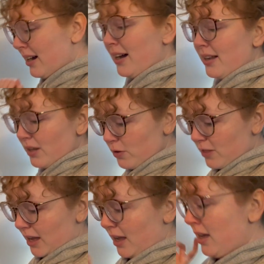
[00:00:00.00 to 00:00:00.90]
another
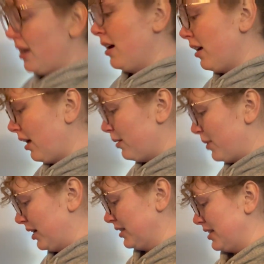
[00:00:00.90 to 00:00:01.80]
thing, got in the
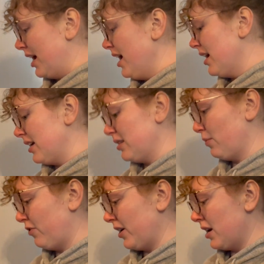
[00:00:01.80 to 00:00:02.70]
mail today, got some
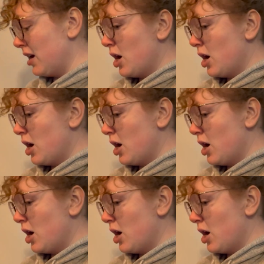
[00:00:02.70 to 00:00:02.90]
fun